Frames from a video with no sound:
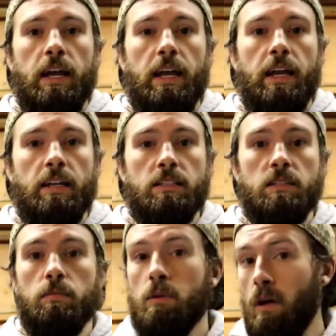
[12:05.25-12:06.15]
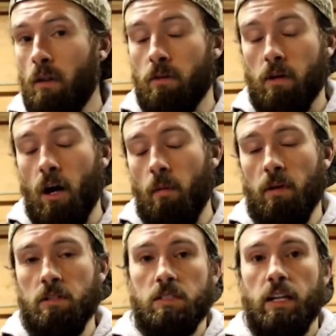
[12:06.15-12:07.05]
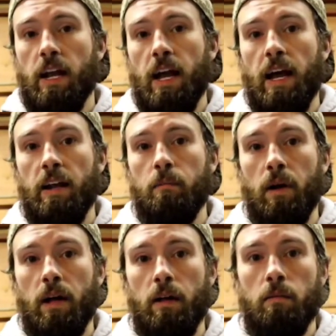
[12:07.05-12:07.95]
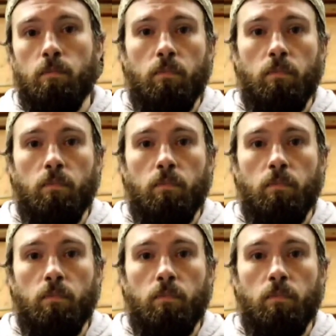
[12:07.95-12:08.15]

and some other comments that I had in my